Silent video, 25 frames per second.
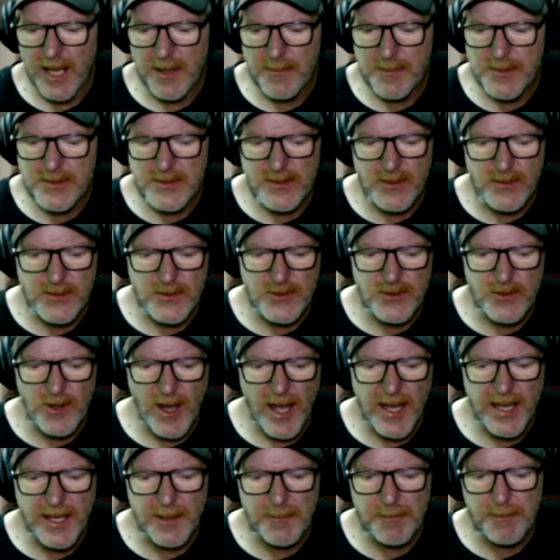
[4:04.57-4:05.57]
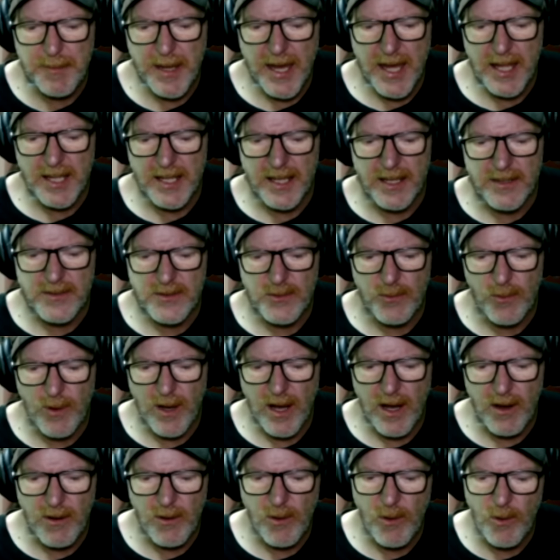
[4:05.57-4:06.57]
aims to strike a balance.
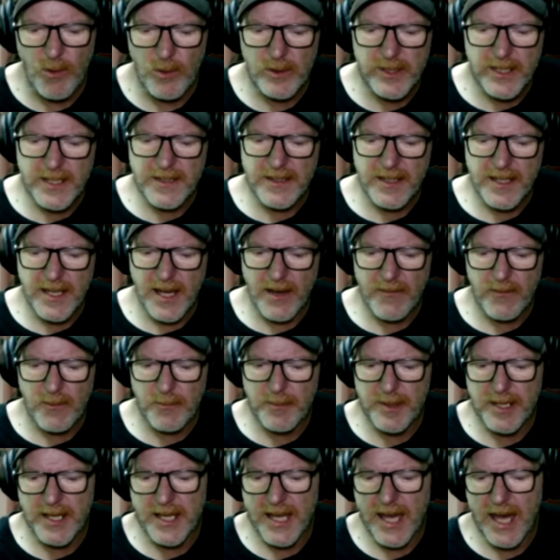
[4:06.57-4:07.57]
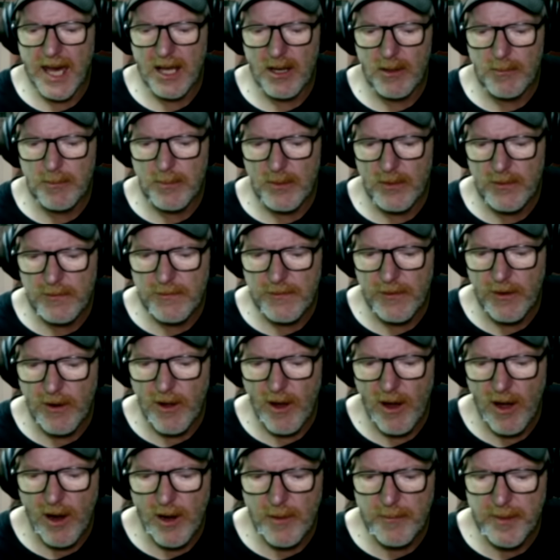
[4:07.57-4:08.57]
While holding the government accountable for
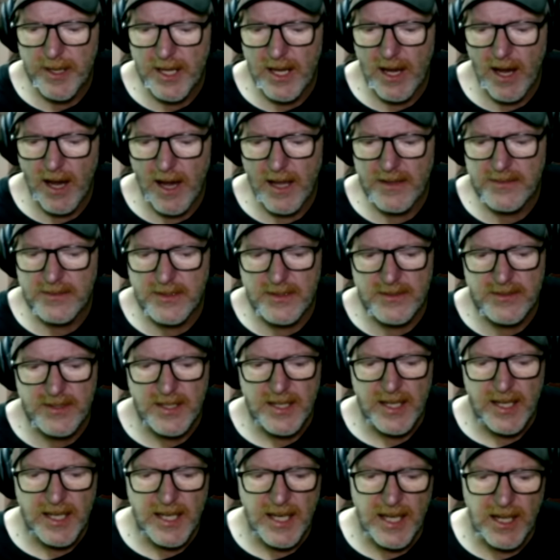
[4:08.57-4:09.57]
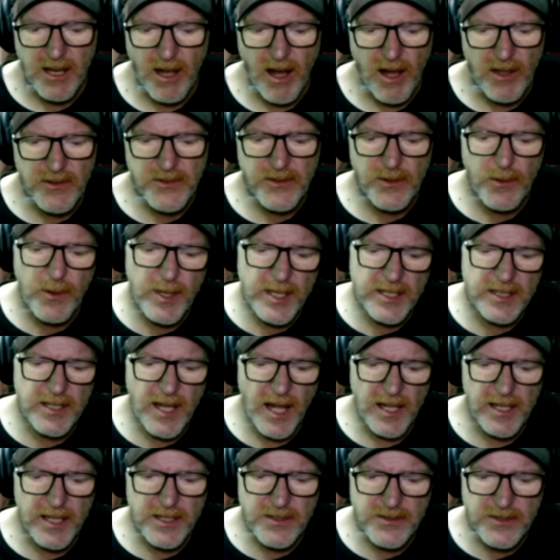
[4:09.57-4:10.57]
harm it causes, it also
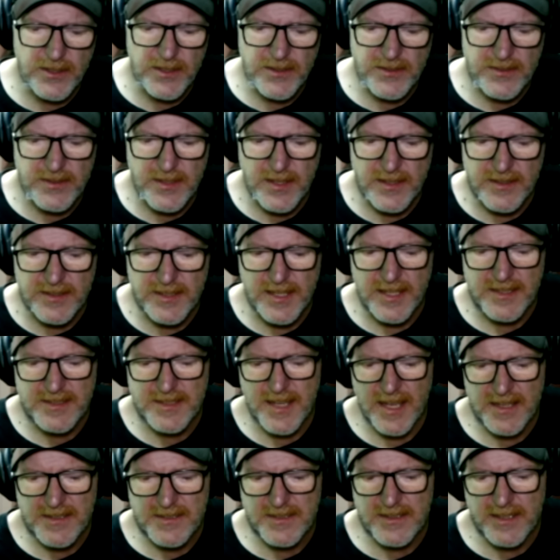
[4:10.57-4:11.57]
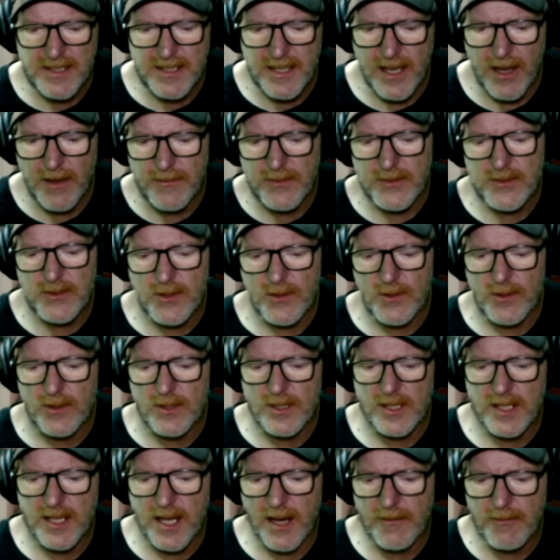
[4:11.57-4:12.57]
acknowledges the necessity of
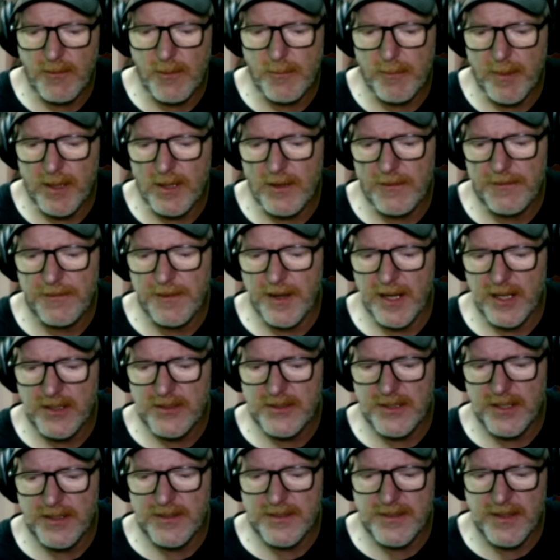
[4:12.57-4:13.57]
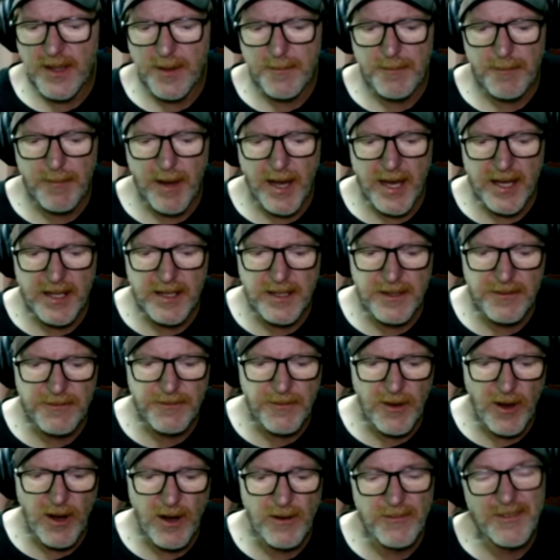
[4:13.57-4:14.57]
certain governmental functions that might
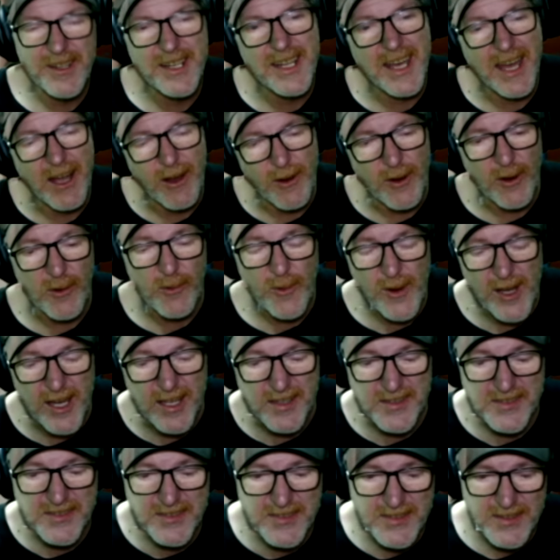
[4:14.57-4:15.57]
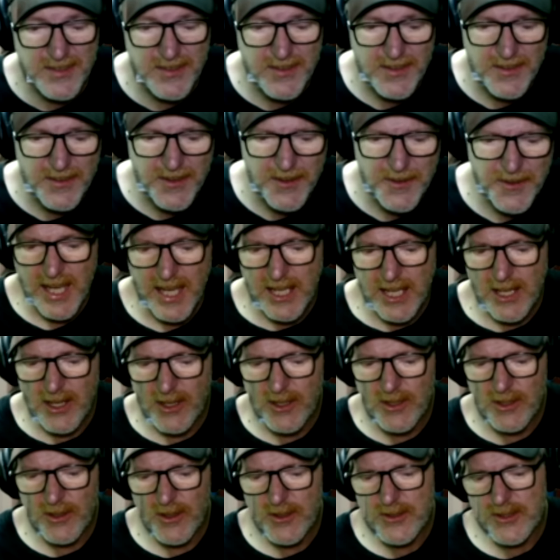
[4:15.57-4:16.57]
involve inherent risks. In
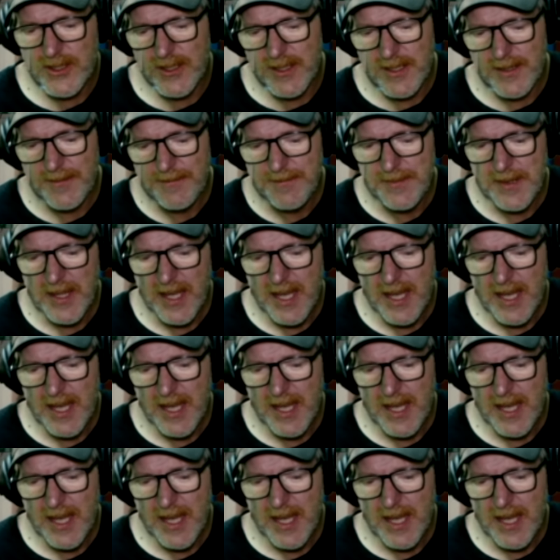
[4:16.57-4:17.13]
conclusion,